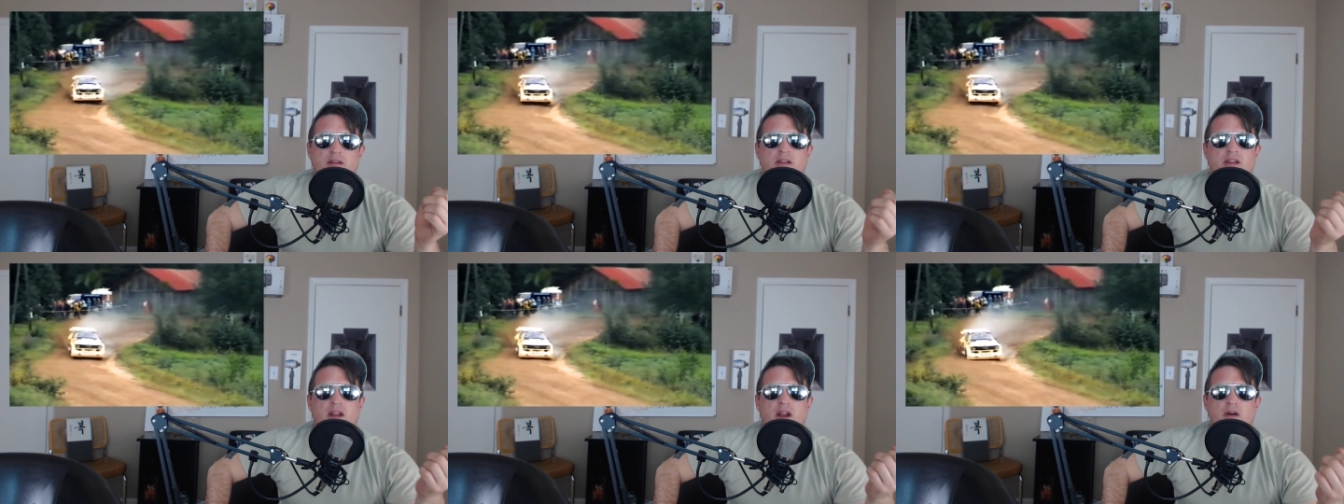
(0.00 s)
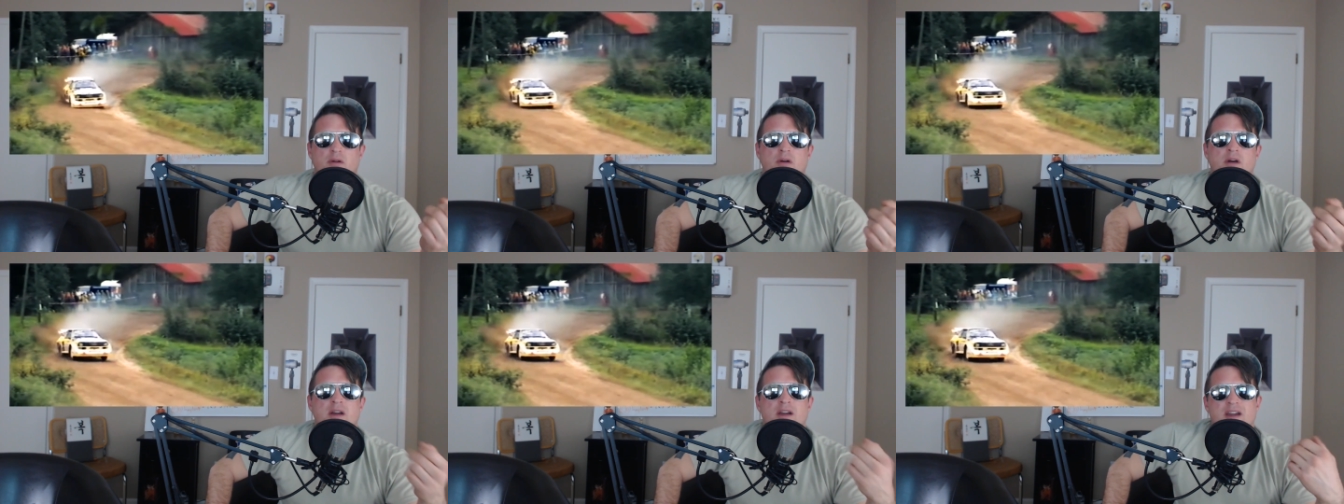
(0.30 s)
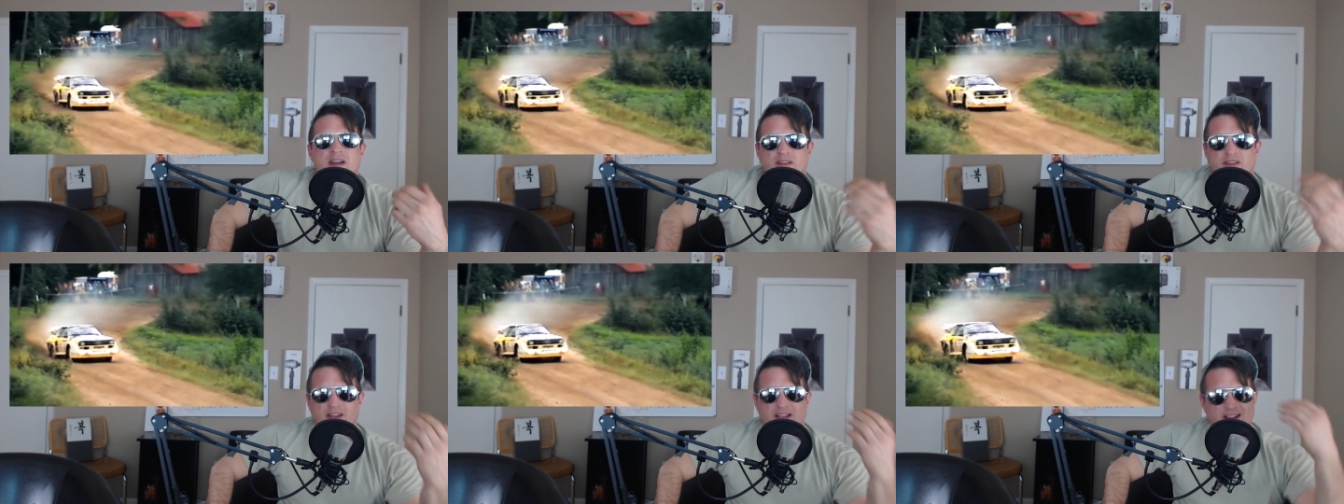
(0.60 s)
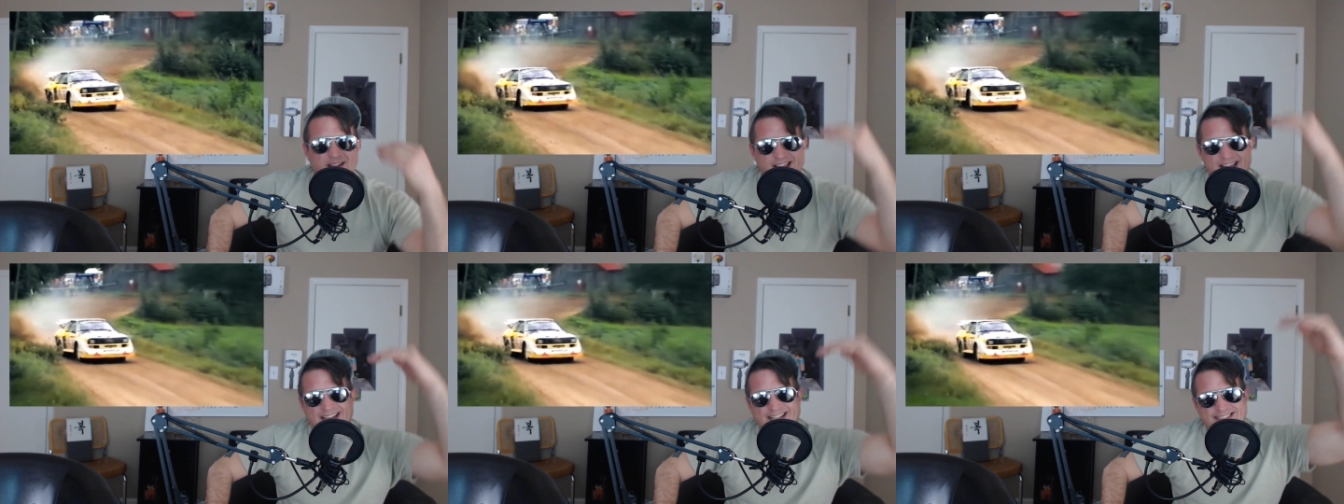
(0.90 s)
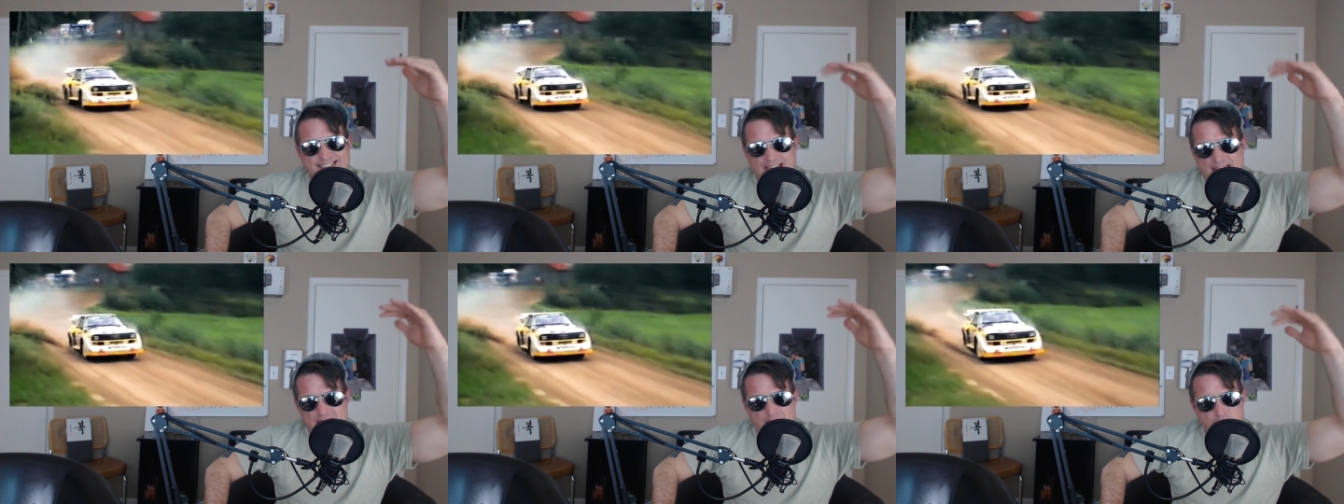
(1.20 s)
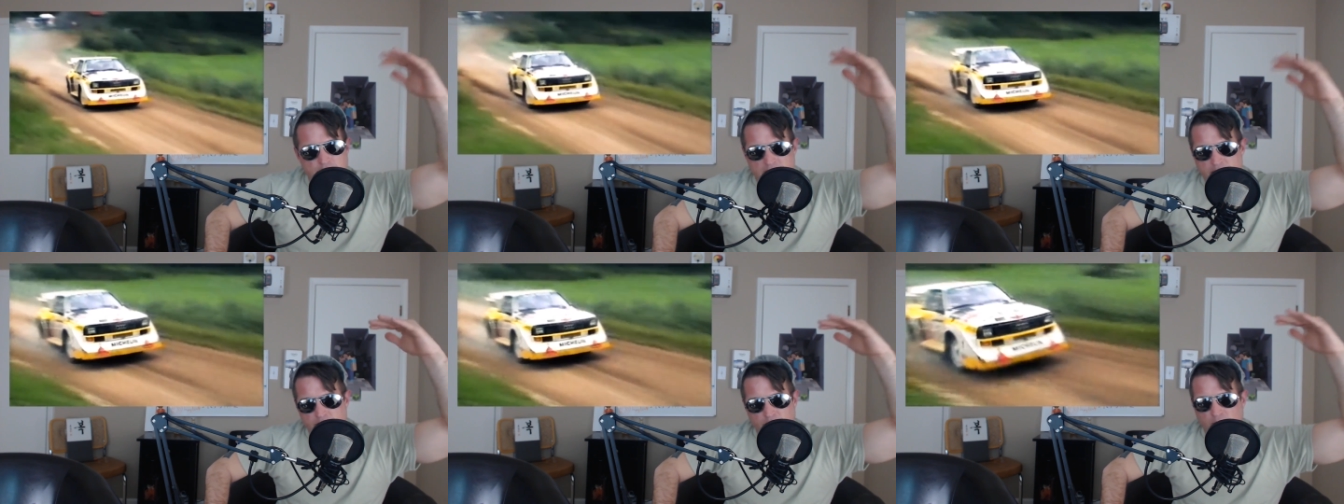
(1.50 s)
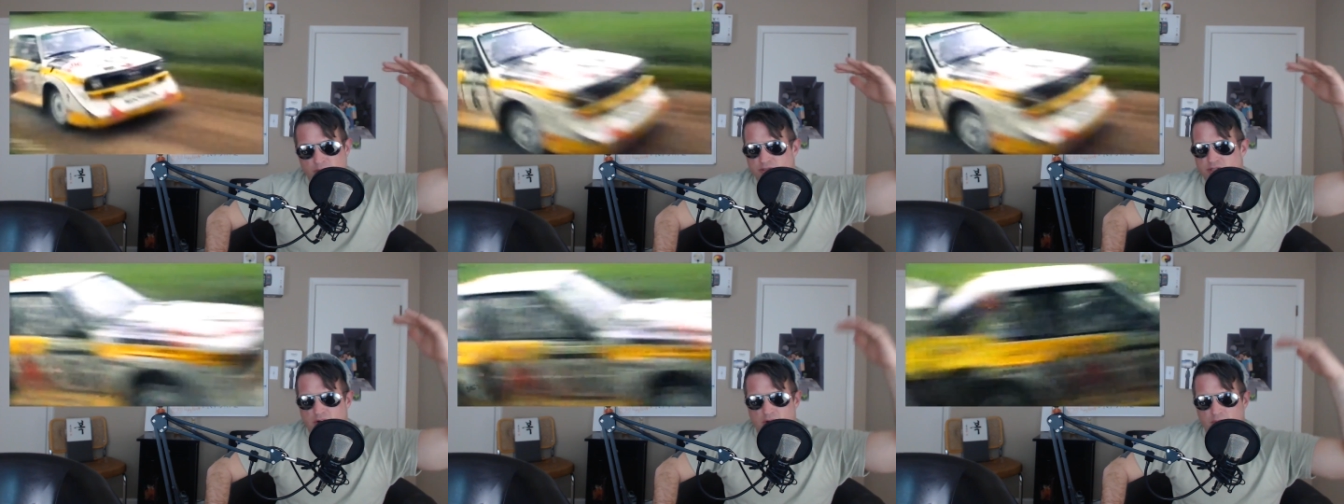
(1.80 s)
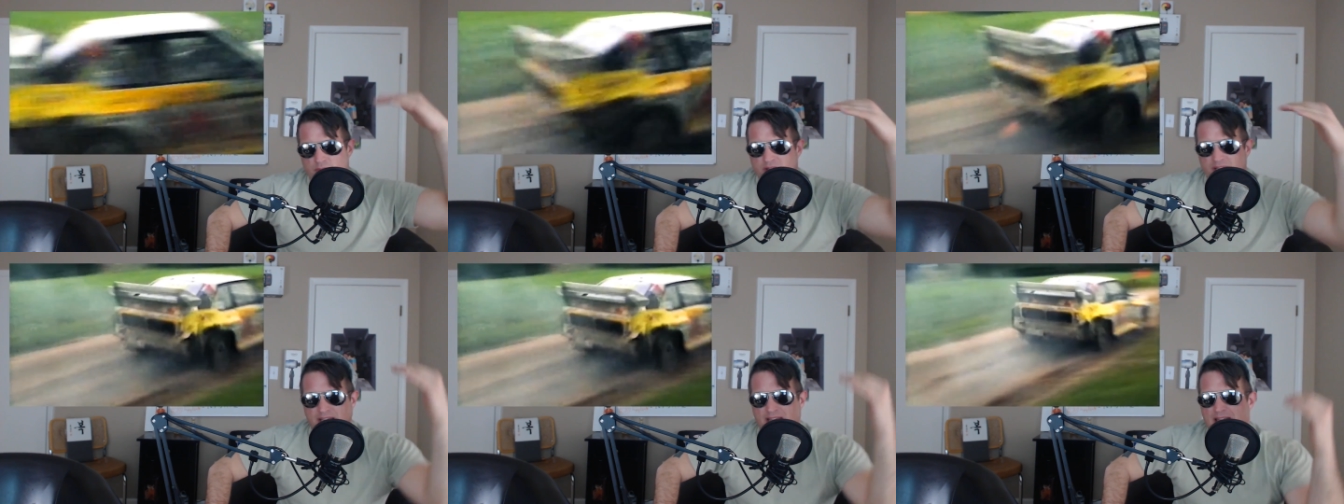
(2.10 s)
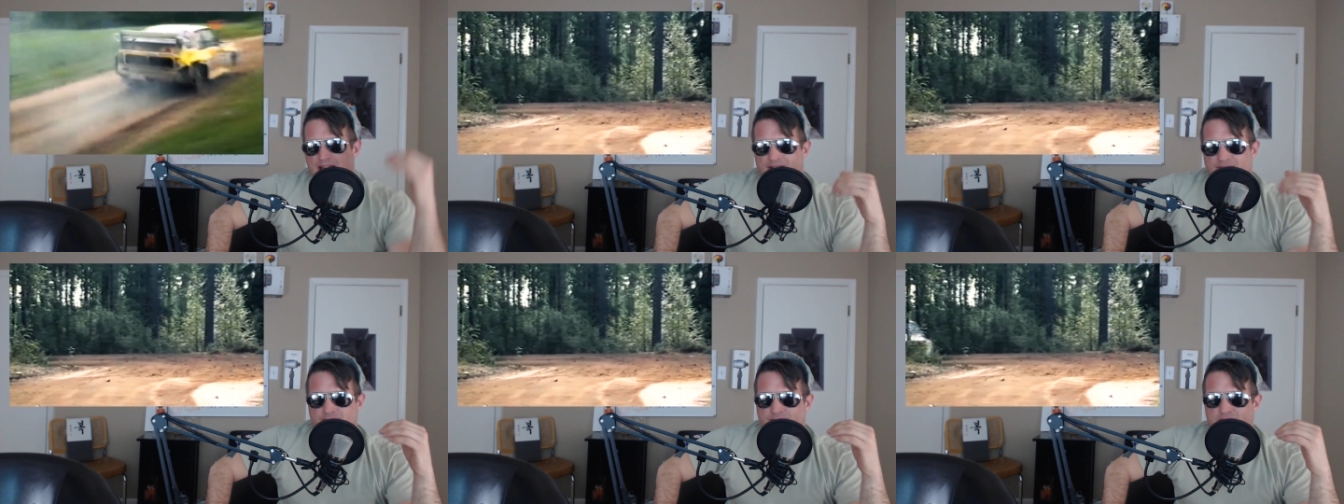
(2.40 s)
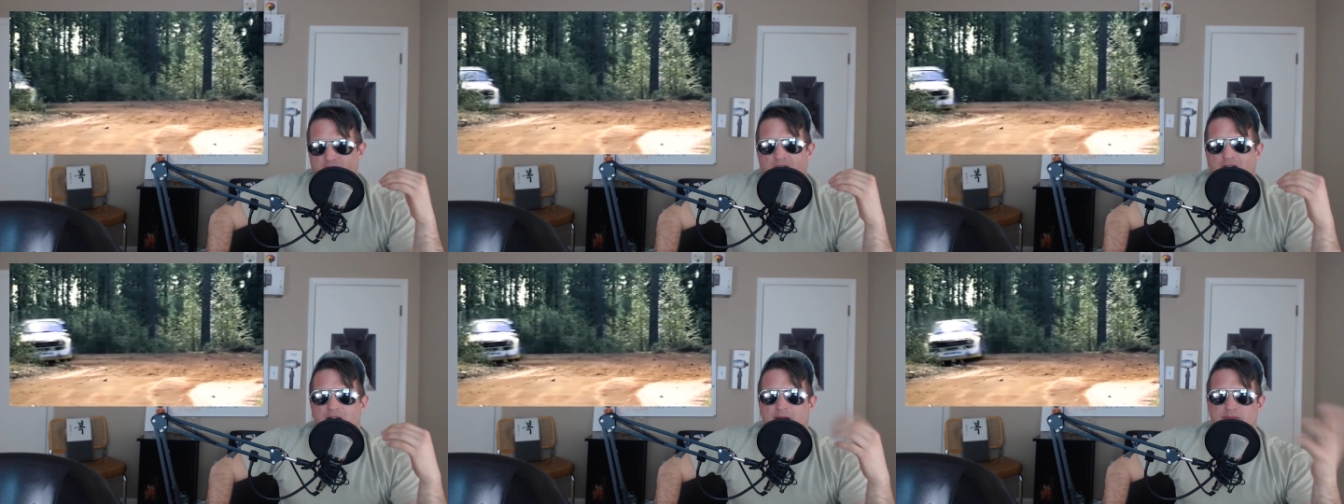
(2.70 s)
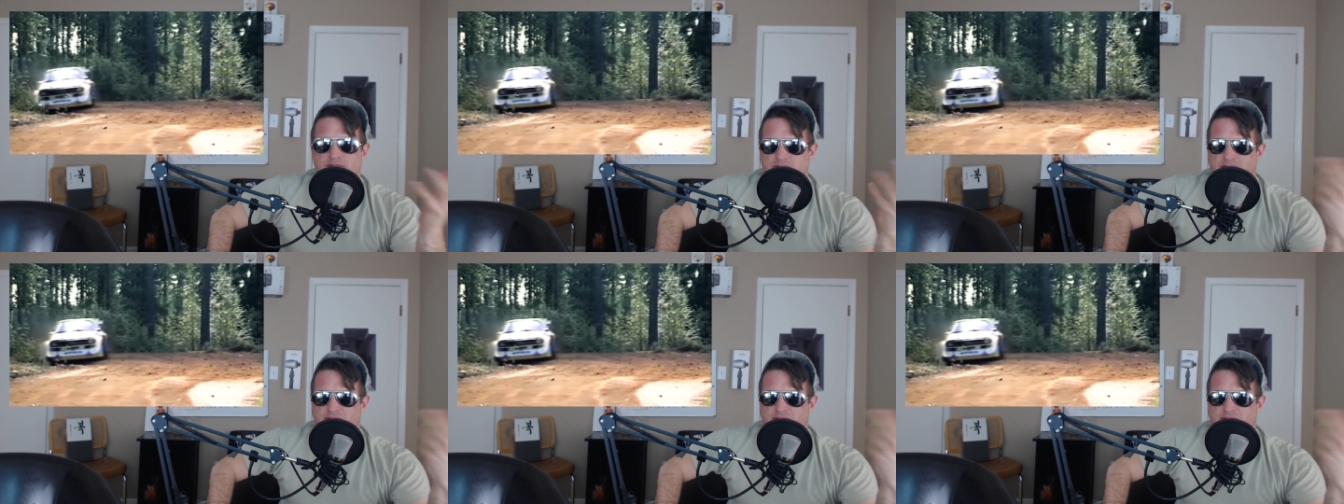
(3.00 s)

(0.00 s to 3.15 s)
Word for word: you know the Class A people don't really have jobs.